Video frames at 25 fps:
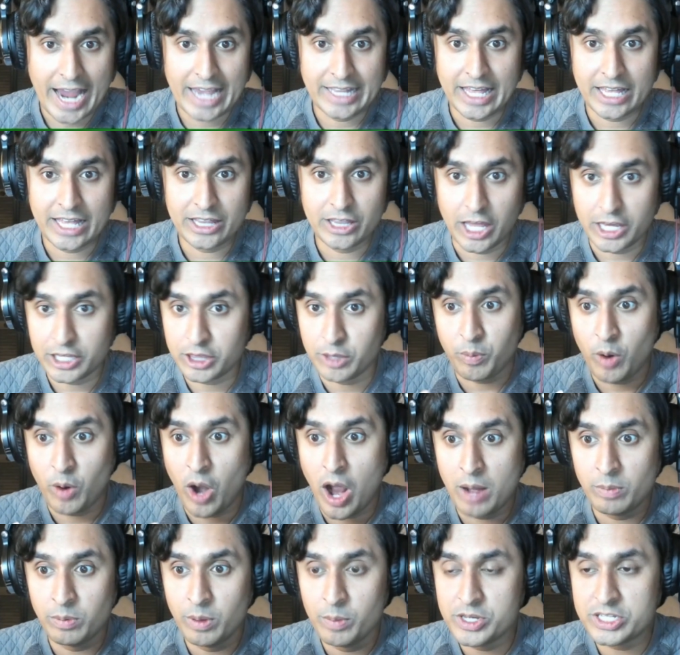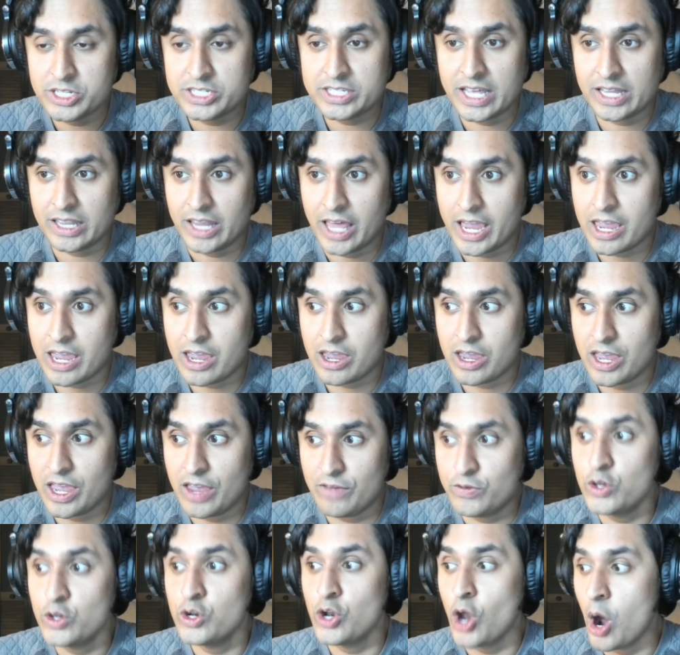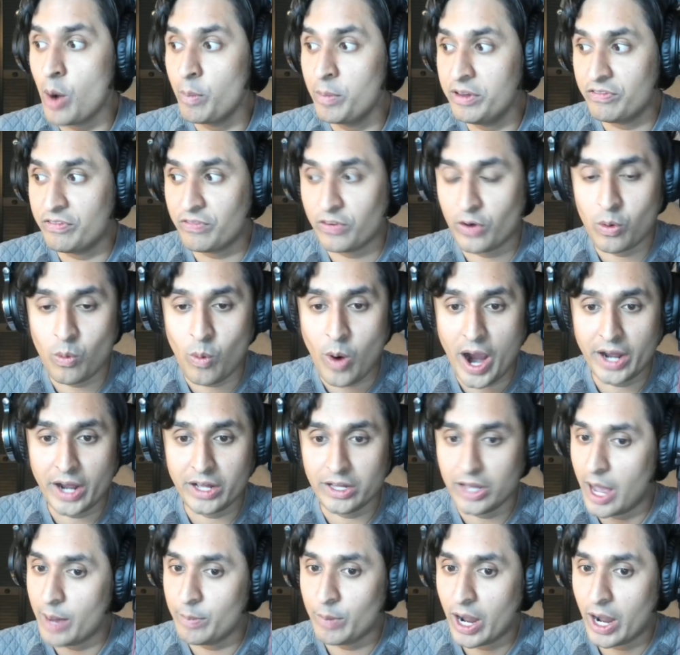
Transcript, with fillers: and then like the problem is that like if you know me for a while,